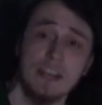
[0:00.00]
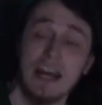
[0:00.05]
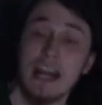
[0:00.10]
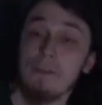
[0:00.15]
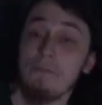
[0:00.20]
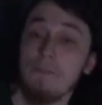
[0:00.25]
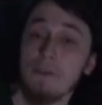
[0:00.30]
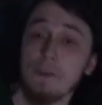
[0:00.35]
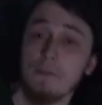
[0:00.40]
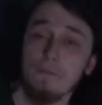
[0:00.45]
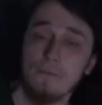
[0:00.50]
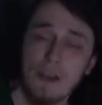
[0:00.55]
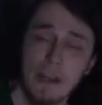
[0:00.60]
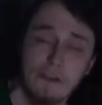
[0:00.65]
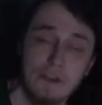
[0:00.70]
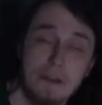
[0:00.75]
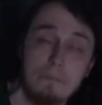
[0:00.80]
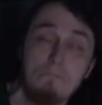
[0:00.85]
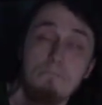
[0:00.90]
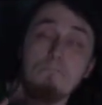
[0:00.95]
I feel
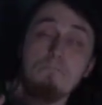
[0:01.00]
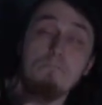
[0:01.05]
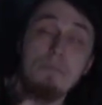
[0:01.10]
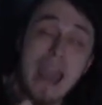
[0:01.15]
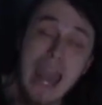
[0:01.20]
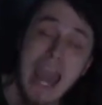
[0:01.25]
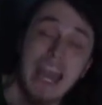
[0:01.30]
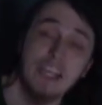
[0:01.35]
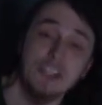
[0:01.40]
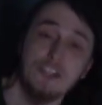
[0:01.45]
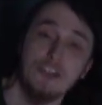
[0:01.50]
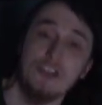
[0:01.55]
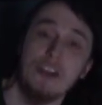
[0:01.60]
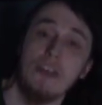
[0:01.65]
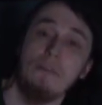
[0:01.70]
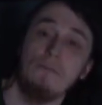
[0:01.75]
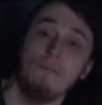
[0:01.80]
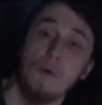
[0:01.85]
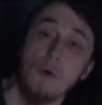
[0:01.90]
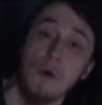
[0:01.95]
very
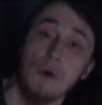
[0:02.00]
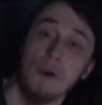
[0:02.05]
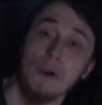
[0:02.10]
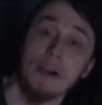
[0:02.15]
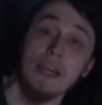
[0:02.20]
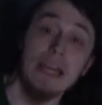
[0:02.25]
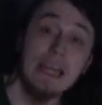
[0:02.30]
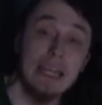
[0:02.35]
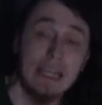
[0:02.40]
passionate for.